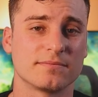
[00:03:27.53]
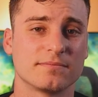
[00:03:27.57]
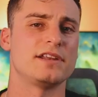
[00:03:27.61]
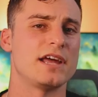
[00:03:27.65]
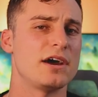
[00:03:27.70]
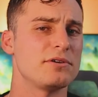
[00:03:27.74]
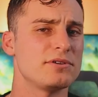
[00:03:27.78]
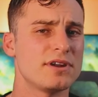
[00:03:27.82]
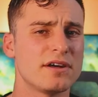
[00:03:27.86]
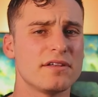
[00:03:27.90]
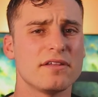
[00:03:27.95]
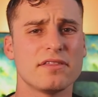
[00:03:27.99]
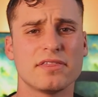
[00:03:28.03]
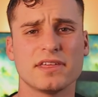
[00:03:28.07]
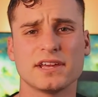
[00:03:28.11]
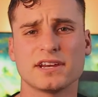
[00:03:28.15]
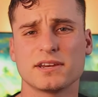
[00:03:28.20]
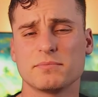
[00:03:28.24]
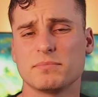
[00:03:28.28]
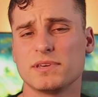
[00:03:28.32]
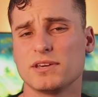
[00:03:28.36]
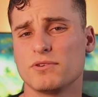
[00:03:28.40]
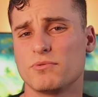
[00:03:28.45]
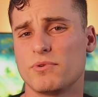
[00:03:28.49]
Now, another thing
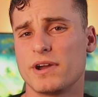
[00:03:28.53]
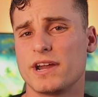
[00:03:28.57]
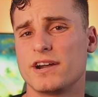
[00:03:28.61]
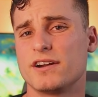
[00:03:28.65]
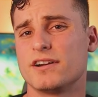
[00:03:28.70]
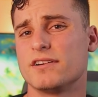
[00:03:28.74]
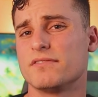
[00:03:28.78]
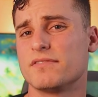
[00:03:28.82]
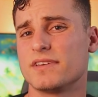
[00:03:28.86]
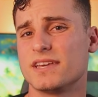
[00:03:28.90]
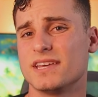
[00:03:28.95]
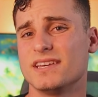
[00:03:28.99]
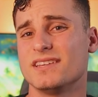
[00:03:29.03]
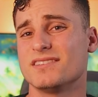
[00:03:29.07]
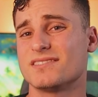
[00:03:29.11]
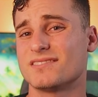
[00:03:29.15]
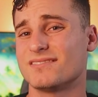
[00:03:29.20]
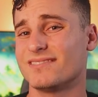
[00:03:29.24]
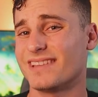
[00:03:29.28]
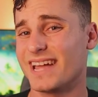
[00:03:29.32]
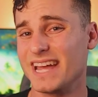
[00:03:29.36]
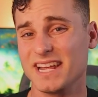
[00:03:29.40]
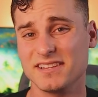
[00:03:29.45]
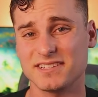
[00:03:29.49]
to be aware of is
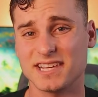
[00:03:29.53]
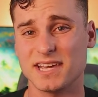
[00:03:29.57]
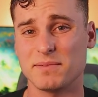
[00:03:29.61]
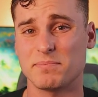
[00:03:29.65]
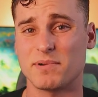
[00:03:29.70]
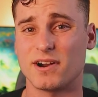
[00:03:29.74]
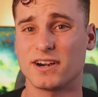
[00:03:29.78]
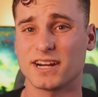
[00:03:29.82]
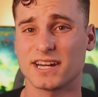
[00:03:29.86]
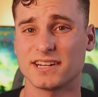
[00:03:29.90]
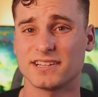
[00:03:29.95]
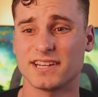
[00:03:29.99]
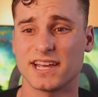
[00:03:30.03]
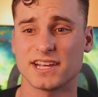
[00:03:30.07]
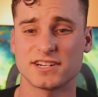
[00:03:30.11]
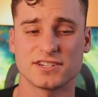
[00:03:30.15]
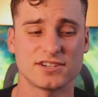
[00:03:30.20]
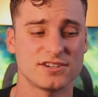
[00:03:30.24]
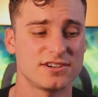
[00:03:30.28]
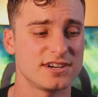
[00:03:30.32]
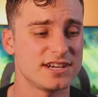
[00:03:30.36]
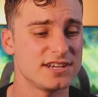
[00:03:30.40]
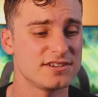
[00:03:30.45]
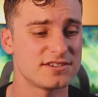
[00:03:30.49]
landscape
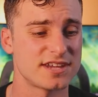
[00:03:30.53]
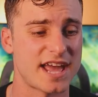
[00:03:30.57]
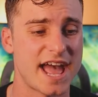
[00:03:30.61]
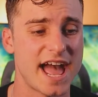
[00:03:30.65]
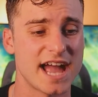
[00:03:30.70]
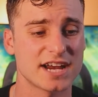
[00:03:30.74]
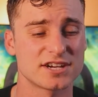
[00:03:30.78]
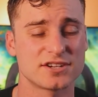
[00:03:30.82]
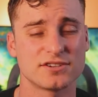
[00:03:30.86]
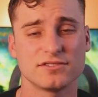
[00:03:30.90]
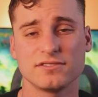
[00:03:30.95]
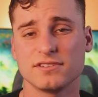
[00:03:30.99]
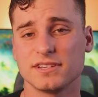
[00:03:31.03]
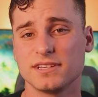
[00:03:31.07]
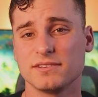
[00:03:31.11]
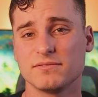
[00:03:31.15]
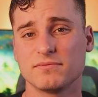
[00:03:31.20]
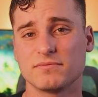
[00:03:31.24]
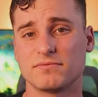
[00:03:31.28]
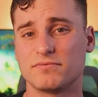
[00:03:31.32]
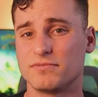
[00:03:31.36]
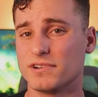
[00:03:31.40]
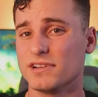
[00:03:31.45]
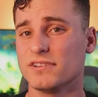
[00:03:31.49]
architecture is actually
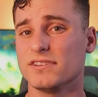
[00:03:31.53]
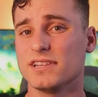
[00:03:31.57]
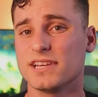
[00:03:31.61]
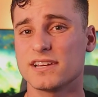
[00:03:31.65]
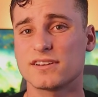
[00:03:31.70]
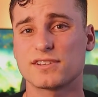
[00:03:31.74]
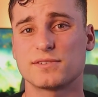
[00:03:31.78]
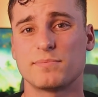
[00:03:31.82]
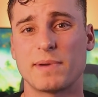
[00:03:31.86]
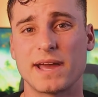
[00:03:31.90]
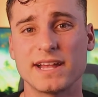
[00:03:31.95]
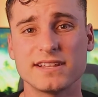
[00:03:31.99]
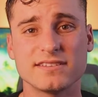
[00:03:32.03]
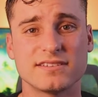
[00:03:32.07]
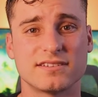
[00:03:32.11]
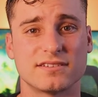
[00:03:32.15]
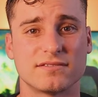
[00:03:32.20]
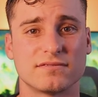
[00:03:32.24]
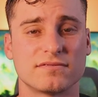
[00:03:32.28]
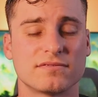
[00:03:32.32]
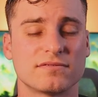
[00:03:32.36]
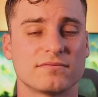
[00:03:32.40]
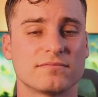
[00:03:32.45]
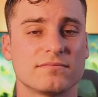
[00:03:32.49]
really
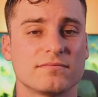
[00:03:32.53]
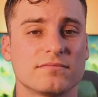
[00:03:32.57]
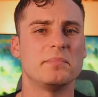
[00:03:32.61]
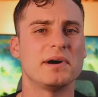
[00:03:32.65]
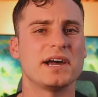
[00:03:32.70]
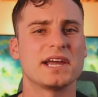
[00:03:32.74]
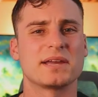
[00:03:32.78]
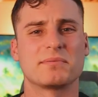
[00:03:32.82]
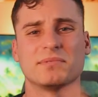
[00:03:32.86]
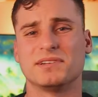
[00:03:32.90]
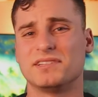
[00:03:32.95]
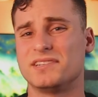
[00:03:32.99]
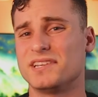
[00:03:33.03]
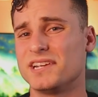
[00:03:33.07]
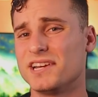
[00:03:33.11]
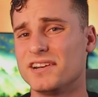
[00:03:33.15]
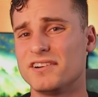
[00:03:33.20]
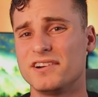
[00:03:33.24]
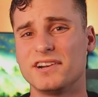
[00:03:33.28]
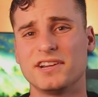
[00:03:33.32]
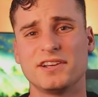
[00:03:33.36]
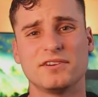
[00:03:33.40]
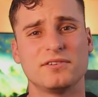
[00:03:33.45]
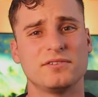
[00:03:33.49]
expensive. Buying
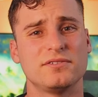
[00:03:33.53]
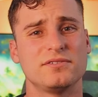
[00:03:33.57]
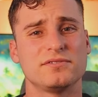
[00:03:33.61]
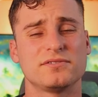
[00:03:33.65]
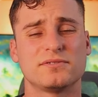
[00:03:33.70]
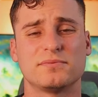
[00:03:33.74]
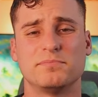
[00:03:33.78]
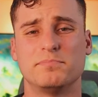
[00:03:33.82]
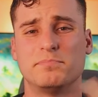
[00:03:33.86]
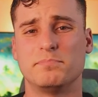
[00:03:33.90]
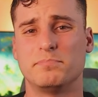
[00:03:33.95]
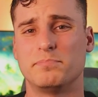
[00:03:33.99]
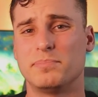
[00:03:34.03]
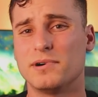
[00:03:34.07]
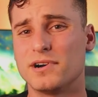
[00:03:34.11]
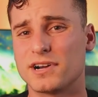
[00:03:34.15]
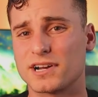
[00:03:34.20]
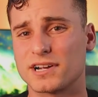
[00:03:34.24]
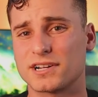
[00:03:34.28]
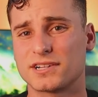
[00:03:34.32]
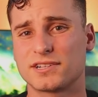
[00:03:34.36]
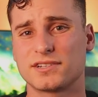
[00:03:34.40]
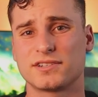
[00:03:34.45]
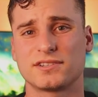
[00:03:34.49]
materials,
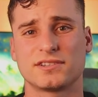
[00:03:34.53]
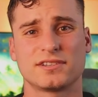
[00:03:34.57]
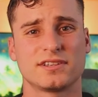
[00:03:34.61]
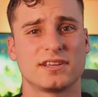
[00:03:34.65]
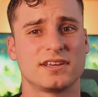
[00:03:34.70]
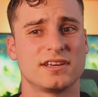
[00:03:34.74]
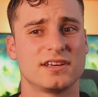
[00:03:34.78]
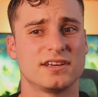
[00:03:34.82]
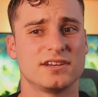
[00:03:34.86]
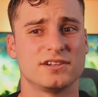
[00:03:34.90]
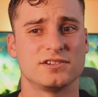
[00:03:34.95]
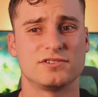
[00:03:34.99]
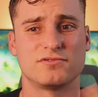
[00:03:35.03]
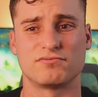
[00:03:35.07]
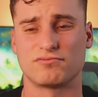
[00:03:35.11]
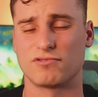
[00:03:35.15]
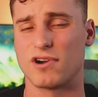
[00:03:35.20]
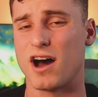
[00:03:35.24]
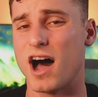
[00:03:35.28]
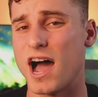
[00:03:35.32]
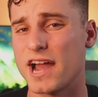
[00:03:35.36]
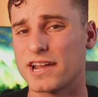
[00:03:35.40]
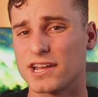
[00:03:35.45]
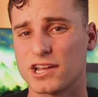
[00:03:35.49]
books,
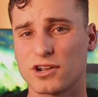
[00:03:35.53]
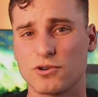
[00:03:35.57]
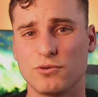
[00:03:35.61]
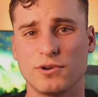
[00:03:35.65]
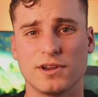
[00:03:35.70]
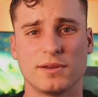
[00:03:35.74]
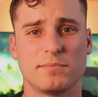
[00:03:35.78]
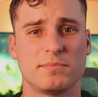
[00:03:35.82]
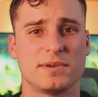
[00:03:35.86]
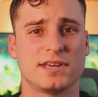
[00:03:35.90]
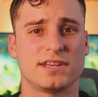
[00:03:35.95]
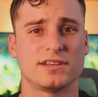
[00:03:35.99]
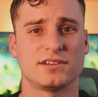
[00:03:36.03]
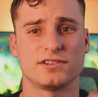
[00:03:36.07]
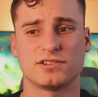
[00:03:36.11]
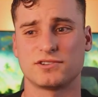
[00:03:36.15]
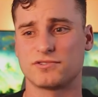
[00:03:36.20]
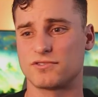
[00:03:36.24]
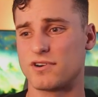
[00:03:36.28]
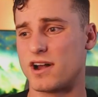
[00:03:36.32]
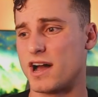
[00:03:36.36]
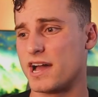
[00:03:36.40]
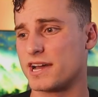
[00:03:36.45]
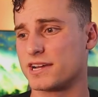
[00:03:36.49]
drawing equipment,
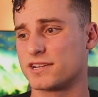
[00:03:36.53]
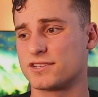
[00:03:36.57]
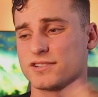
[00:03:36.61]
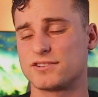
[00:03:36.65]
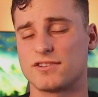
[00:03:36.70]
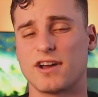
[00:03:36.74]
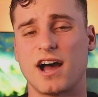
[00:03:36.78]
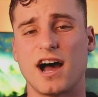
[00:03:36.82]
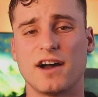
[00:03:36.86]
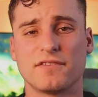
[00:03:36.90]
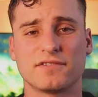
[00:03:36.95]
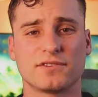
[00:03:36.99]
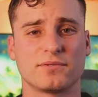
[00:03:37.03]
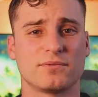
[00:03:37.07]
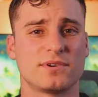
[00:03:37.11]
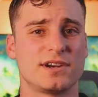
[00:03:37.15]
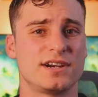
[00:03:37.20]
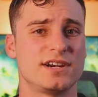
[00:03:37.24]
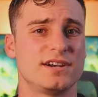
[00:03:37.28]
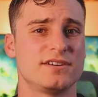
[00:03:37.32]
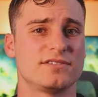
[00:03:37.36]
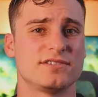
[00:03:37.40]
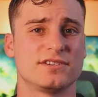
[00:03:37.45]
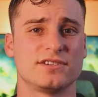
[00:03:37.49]
drawing
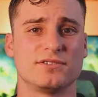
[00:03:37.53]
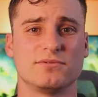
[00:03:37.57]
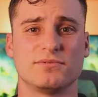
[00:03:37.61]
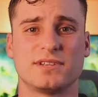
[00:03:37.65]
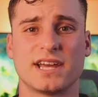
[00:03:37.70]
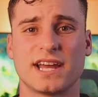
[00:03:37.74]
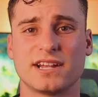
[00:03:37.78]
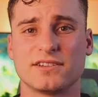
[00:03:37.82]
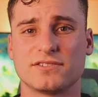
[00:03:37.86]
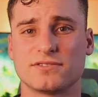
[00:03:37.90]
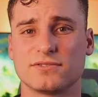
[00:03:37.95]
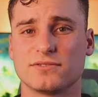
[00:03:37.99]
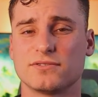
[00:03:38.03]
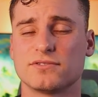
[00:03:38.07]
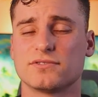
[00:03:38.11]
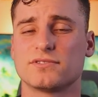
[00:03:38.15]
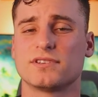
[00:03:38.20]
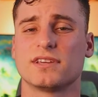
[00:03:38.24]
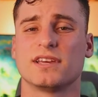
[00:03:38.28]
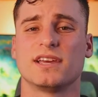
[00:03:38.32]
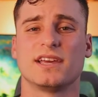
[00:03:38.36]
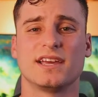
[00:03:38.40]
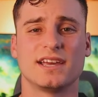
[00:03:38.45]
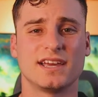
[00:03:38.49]
softwares and
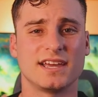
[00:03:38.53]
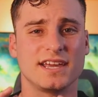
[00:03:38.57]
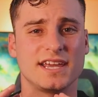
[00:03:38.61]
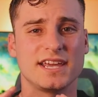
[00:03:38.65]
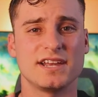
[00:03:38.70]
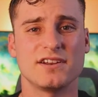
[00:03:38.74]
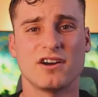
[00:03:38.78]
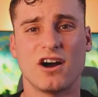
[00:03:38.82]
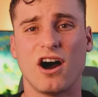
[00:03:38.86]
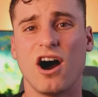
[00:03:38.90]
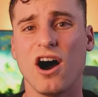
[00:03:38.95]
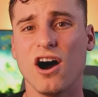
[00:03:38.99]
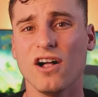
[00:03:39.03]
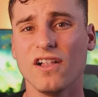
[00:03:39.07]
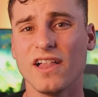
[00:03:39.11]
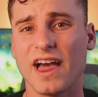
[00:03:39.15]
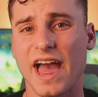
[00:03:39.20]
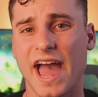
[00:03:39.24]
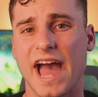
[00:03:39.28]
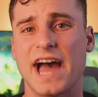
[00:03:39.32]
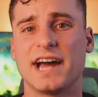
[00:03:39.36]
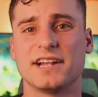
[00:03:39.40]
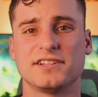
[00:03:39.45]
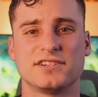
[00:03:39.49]
utensils, it all
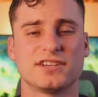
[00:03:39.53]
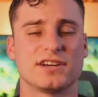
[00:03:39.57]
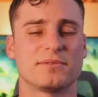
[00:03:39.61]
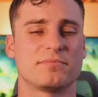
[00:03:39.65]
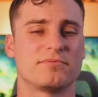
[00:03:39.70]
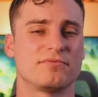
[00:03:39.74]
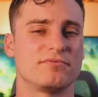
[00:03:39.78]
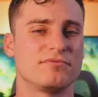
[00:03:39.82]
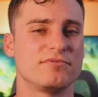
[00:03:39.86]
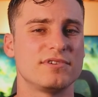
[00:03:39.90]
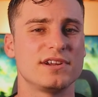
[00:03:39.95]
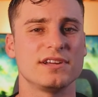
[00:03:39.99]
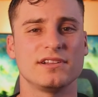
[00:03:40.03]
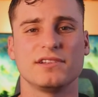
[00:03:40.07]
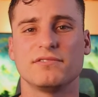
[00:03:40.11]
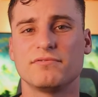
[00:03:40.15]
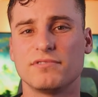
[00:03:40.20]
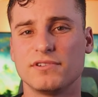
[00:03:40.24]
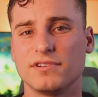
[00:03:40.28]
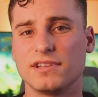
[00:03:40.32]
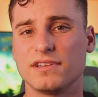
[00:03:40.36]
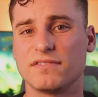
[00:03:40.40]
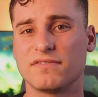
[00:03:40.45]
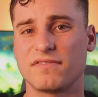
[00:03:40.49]
adds up really,
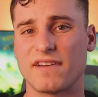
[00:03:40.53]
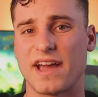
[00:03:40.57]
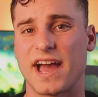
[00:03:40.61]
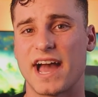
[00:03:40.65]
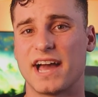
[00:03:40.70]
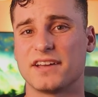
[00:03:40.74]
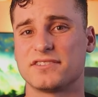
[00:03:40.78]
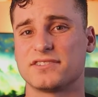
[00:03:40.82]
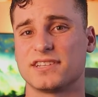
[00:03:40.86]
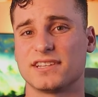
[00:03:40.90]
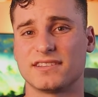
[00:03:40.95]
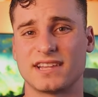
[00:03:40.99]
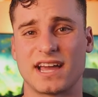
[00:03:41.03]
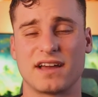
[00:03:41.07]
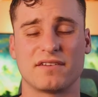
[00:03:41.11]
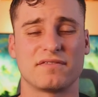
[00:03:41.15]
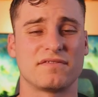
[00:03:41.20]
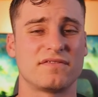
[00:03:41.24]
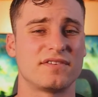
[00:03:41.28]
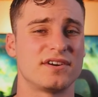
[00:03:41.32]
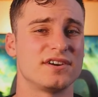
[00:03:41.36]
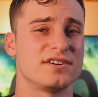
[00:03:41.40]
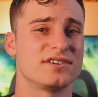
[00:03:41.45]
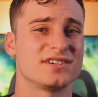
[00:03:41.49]
really fast in that
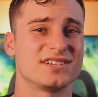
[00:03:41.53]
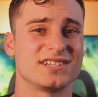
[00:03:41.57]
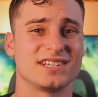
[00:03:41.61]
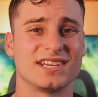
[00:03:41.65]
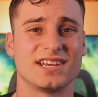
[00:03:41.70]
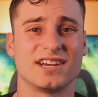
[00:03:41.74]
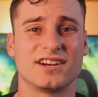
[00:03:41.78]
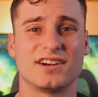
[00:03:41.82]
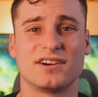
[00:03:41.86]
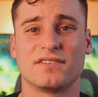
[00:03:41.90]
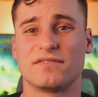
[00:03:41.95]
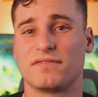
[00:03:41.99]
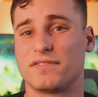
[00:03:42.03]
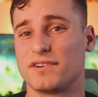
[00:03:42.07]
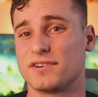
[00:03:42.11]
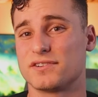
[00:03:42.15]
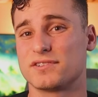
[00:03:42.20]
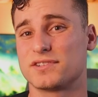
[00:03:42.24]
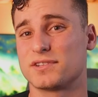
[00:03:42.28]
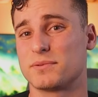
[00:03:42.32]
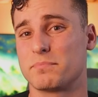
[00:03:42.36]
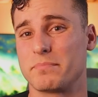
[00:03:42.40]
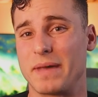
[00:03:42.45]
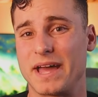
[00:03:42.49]
first year,
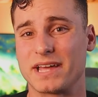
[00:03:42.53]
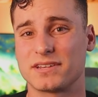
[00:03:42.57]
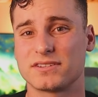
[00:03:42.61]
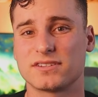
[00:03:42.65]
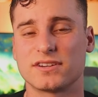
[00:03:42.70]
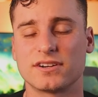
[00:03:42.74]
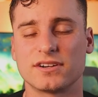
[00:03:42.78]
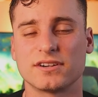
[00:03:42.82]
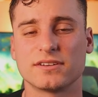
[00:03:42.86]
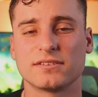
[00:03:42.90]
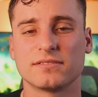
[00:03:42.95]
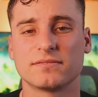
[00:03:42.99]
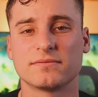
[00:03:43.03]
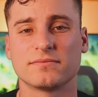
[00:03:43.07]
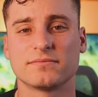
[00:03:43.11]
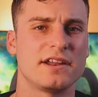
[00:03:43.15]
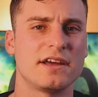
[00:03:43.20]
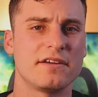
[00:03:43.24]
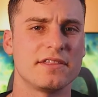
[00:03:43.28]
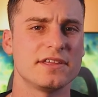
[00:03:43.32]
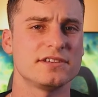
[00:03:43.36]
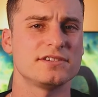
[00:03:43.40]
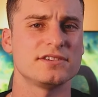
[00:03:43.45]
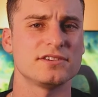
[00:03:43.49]
first semester.
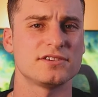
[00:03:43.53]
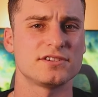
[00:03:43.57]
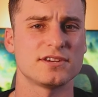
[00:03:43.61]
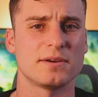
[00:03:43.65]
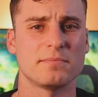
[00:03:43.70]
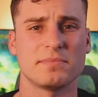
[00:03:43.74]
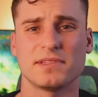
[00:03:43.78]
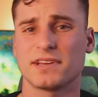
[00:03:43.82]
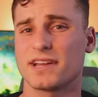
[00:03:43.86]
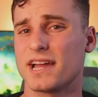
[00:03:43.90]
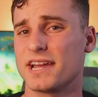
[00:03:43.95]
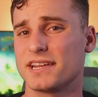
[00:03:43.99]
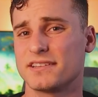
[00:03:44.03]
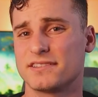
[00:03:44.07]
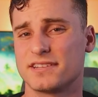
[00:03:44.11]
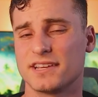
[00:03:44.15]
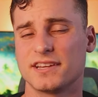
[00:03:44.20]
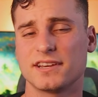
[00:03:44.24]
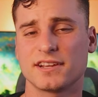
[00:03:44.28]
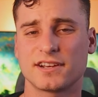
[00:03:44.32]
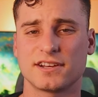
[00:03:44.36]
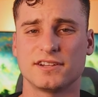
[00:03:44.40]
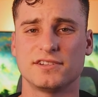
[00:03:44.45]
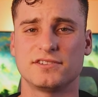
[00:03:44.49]
Now, this is something I
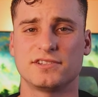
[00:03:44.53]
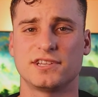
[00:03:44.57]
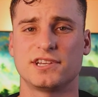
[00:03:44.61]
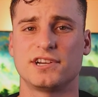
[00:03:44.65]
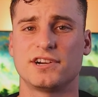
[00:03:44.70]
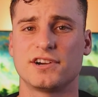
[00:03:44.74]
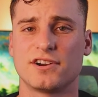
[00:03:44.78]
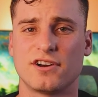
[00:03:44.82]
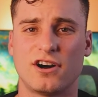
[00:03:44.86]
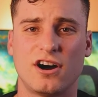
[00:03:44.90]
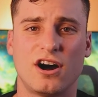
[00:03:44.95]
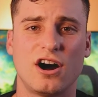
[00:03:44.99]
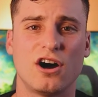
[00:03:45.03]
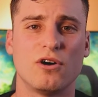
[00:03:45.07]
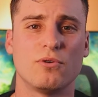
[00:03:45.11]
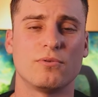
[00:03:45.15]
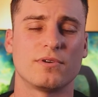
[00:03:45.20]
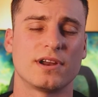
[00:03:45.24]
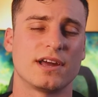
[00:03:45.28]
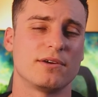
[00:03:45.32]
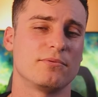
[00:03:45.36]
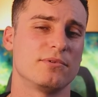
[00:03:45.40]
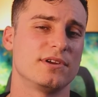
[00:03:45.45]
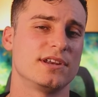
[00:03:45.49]
didn't consider at all
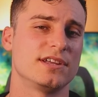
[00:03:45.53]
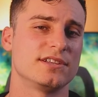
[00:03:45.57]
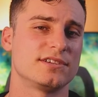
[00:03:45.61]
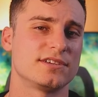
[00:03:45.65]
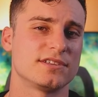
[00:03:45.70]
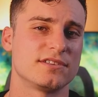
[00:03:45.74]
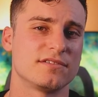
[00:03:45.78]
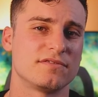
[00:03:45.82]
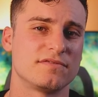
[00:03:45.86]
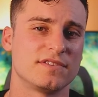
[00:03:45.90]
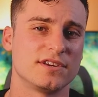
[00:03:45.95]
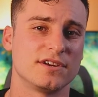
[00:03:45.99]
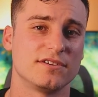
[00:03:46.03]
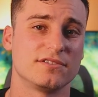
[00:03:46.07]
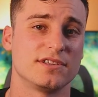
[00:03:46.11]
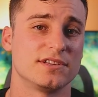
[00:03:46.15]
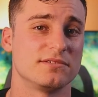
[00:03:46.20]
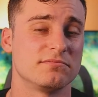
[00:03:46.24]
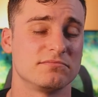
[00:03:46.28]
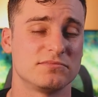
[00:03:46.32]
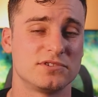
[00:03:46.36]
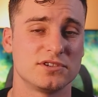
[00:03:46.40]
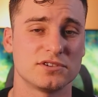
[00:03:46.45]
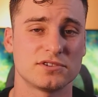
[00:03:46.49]
when I went into the field
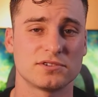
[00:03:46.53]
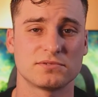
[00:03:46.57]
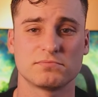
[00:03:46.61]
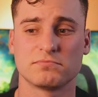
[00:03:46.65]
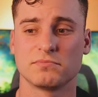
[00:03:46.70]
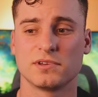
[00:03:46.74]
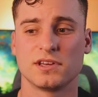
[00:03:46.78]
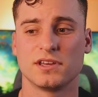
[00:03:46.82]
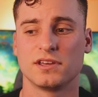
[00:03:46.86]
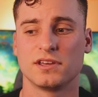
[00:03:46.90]
and just